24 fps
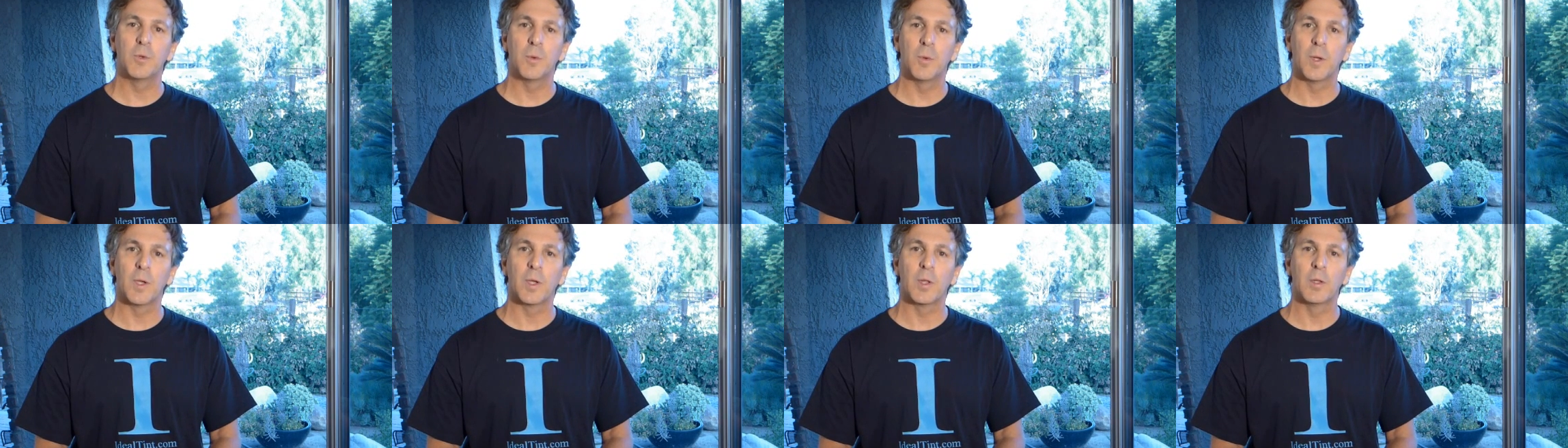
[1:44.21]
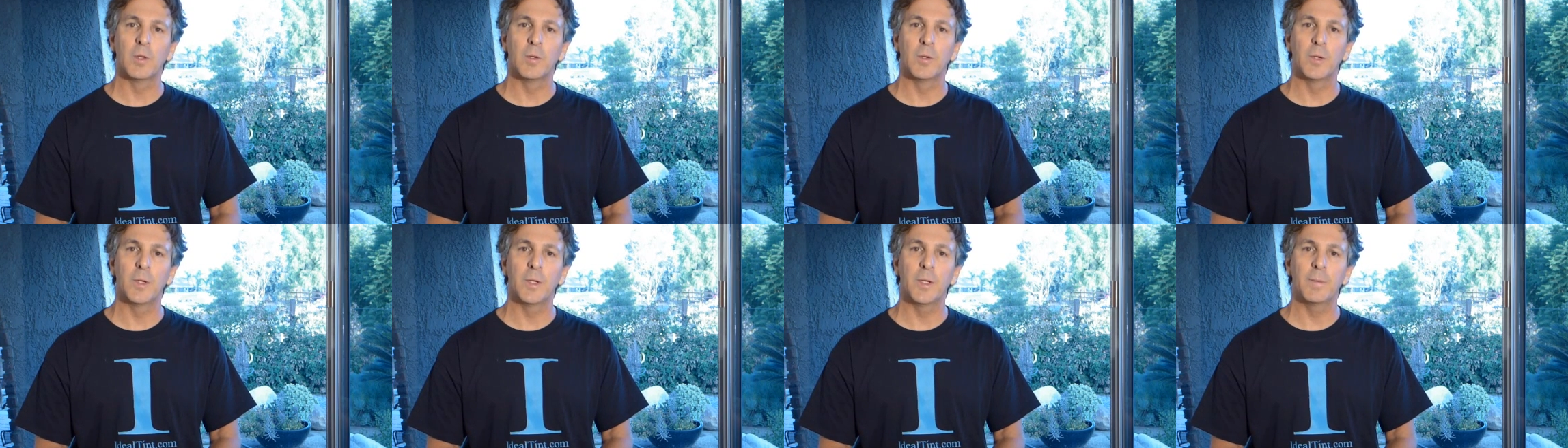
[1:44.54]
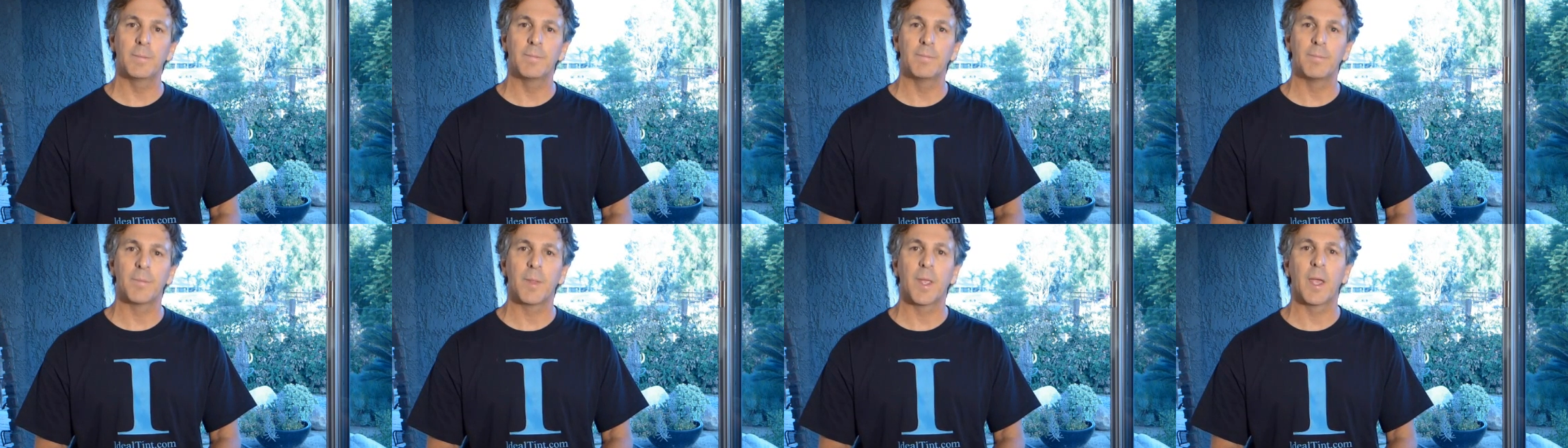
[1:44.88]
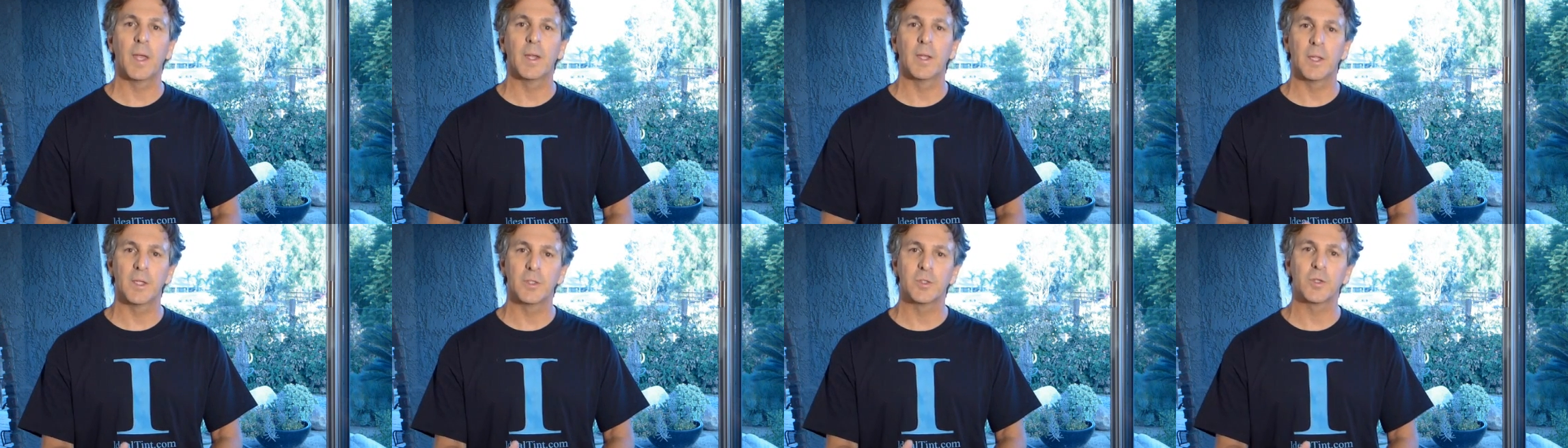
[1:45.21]
to include it,
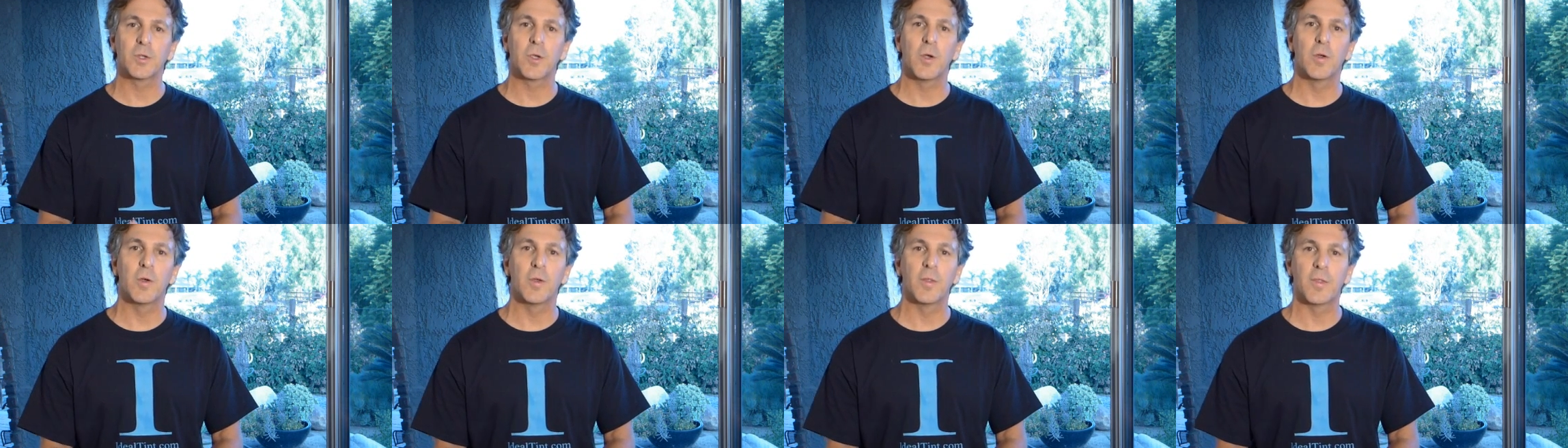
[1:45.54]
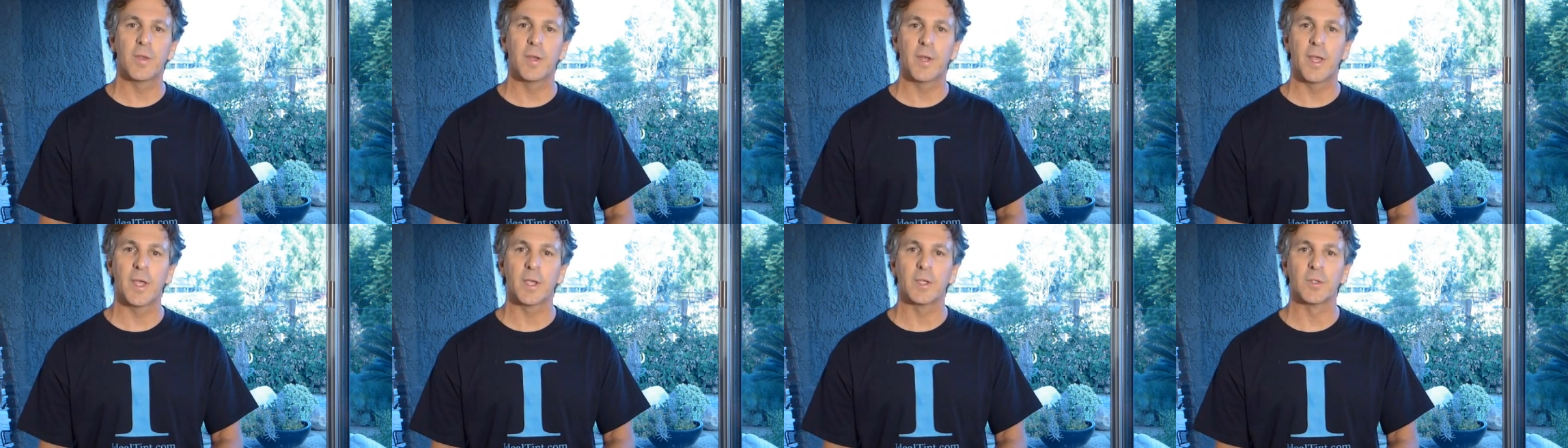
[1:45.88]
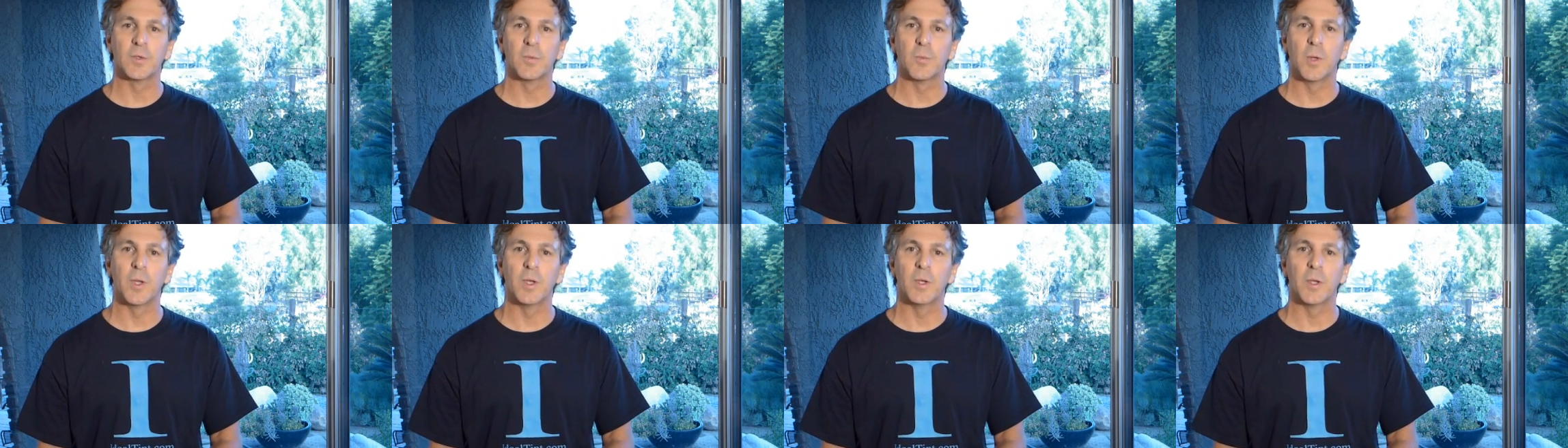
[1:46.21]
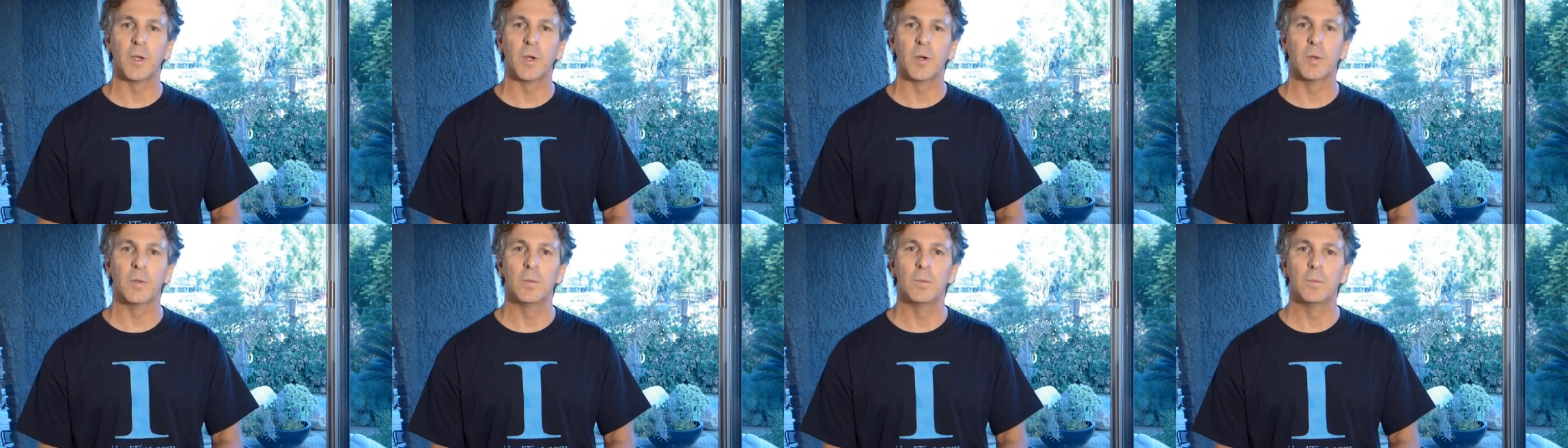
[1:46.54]
and let's go to the next
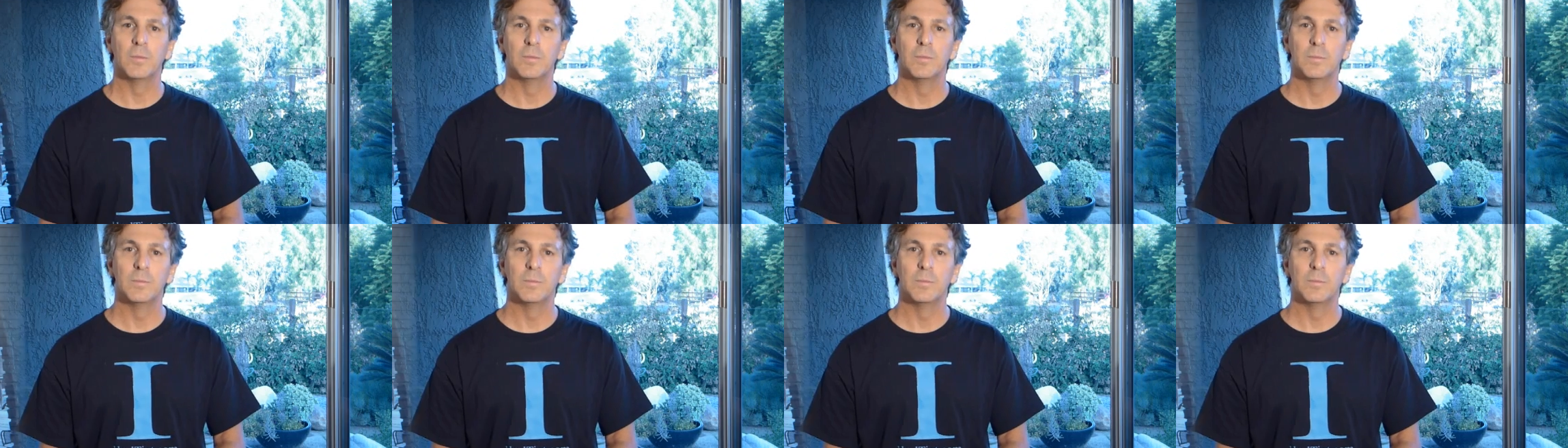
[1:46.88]
window.